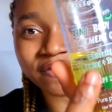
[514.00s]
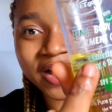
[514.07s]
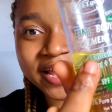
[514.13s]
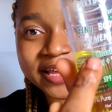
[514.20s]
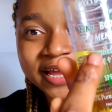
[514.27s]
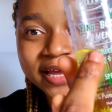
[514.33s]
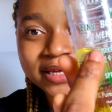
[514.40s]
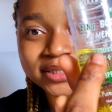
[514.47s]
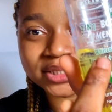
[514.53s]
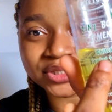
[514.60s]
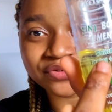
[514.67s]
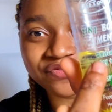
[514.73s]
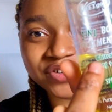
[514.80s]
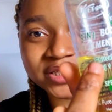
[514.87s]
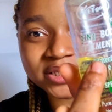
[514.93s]
over here it
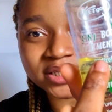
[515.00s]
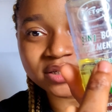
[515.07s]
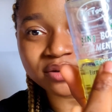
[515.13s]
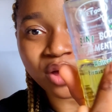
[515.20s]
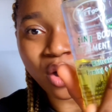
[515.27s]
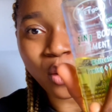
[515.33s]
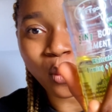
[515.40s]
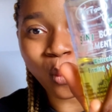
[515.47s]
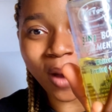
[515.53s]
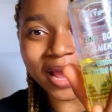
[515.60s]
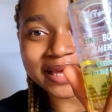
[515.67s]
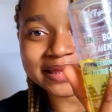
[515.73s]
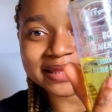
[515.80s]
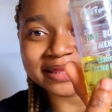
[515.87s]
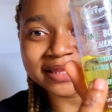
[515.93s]
is written
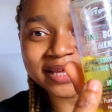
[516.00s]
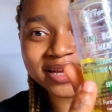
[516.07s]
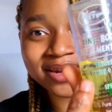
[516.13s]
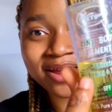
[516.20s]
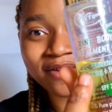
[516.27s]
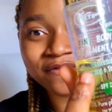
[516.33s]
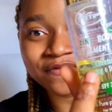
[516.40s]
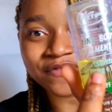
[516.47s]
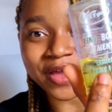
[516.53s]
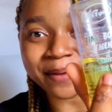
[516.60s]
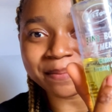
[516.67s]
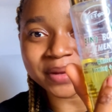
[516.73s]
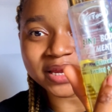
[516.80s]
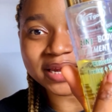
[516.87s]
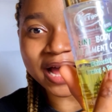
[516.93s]
whitening,
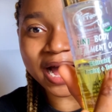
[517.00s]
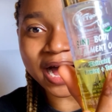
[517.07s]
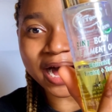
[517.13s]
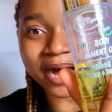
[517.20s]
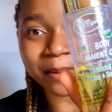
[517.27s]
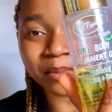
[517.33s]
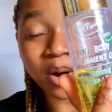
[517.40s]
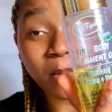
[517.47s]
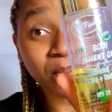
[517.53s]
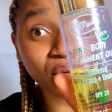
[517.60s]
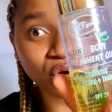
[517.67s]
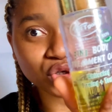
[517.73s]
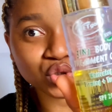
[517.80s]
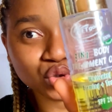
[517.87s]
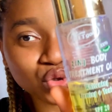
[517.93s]
firming, um,
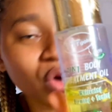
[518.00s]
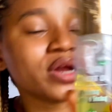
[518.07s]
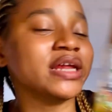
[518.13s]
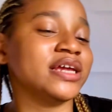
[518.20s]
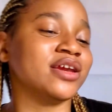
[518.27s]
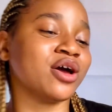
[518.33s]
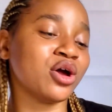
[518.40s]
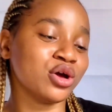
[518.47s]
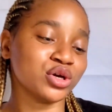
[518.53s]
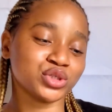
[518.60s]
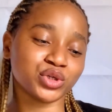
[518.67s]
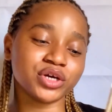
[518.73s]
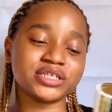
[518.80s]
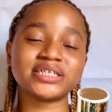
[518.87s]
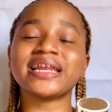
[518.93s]
plus toning.
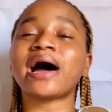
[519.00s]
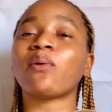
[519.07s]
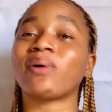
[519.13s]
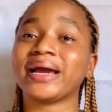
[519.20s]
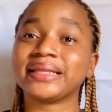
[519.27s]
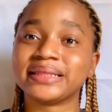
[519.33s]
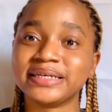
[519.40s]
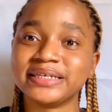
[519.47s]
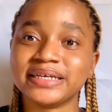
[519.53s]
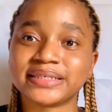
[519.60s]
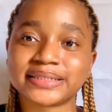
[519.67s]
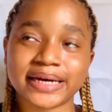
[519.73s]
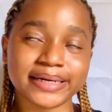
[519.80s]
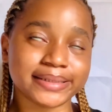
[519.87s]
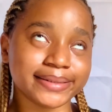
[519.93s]
So you see that whitening they
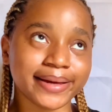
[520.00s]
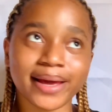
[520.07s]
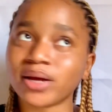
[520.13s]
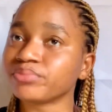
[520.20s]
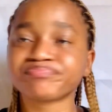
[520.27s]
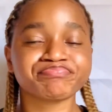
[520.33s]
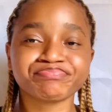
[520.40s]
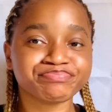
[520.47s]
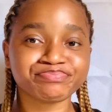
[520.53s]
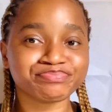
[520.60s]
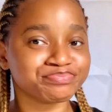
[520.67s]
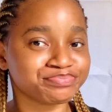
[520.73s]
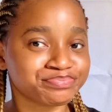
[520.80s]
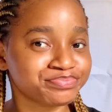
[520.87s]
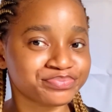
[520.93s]
said here.
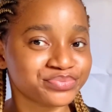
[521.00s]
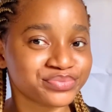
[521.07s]
Mm-mm.